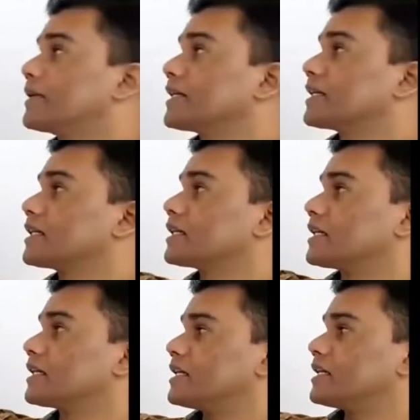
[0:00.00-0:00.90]

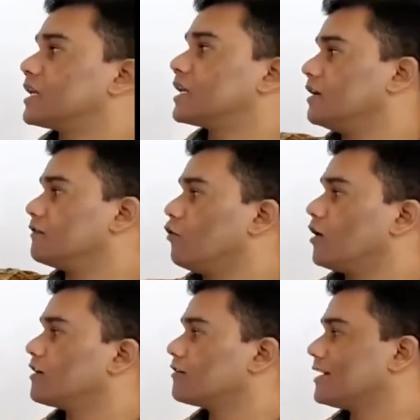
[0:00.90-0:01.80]
case, 4
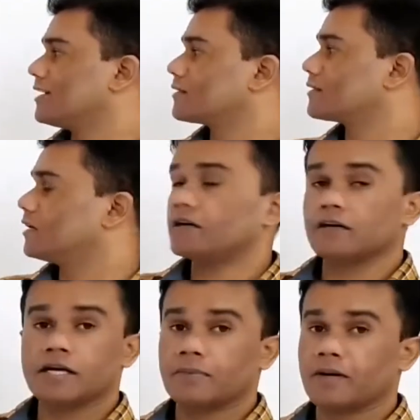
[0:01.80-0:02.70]
A
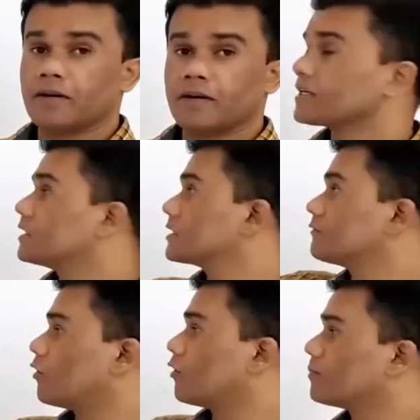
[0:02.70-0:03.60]
particles and
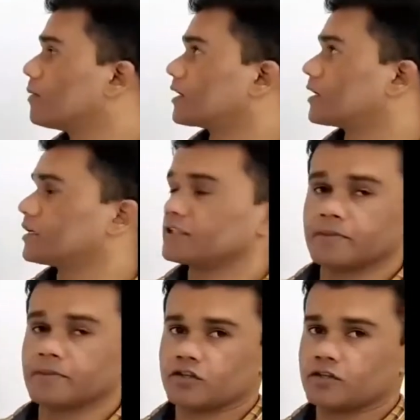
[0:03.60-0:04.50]
4 B particle in the
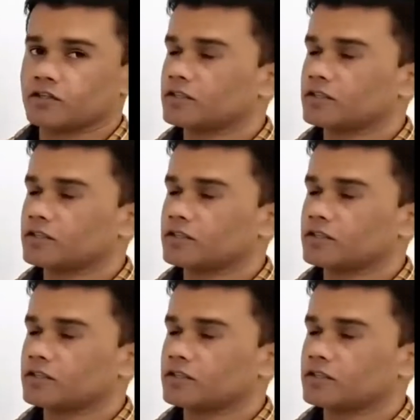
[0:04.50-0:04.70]
mixture.